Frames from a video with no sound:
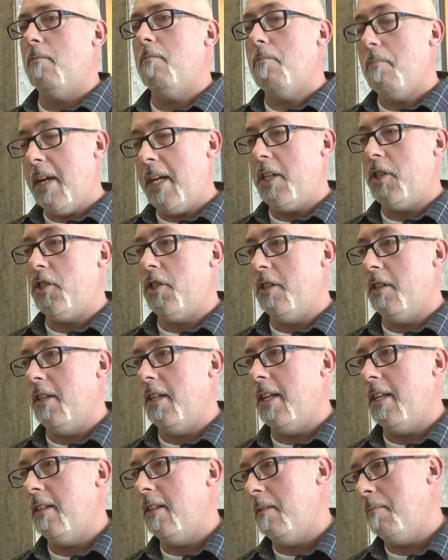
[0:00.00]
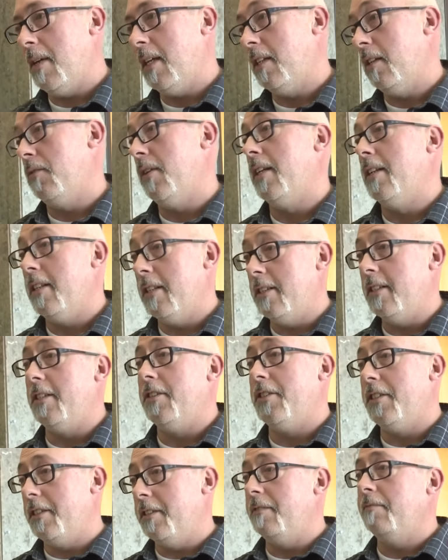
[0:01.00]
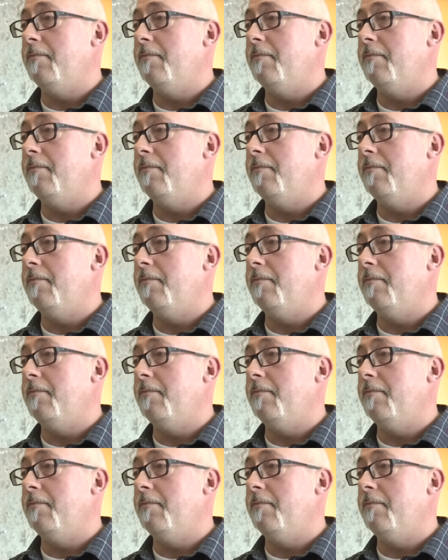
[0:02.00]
make sure that they make the right decision.